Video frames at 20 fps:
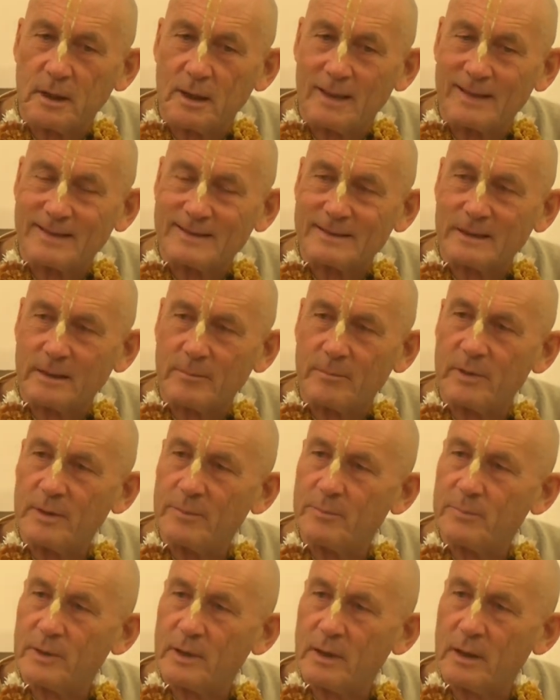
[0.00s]

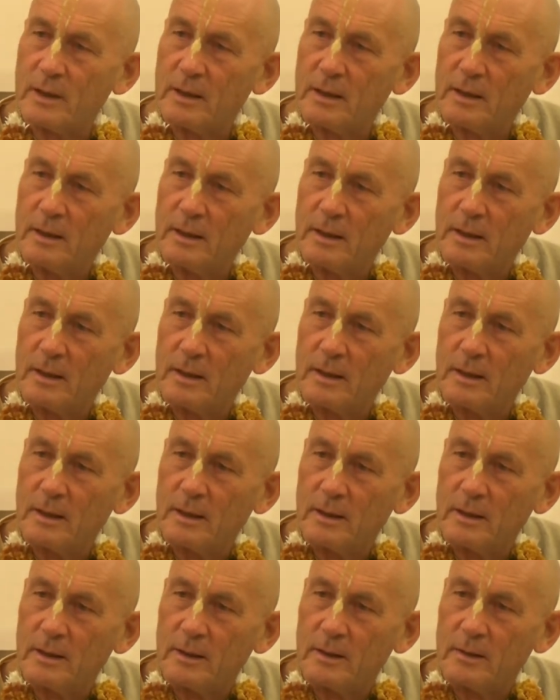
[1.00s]
Samipya,
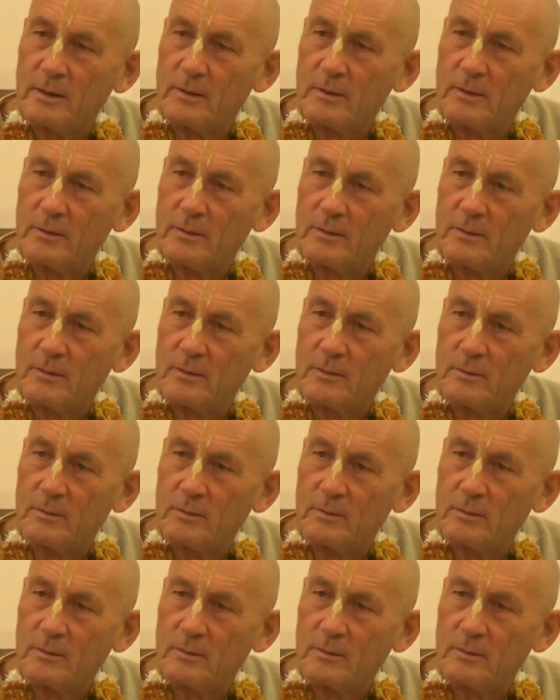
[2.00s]
to live close to Him.